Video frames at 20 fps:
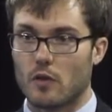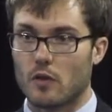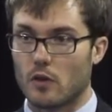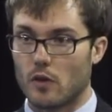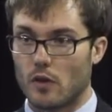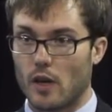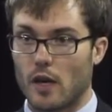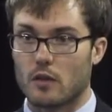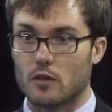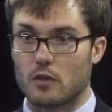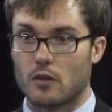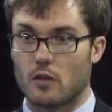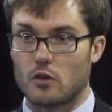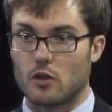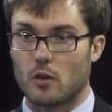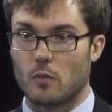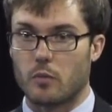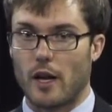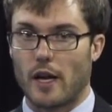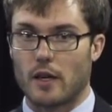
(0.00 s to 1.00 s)
good
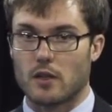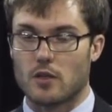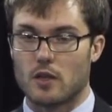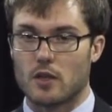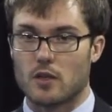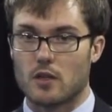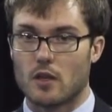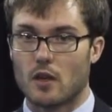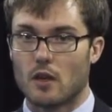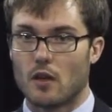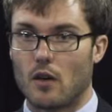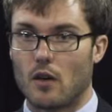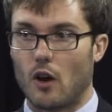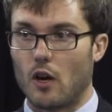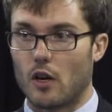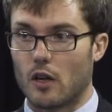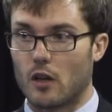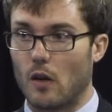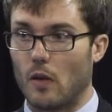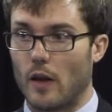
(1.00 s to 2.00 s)
agricultural practices
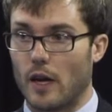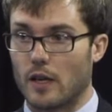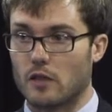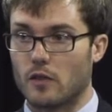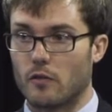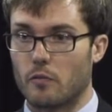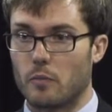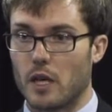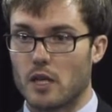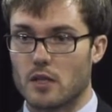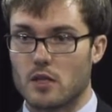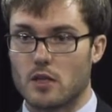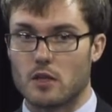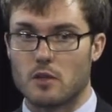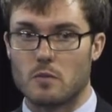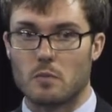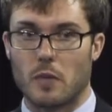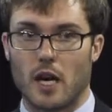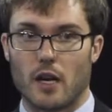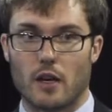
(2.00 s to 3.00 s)
on a collective
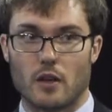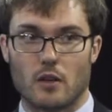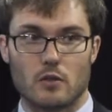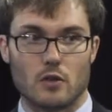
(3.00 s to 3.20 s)
basis by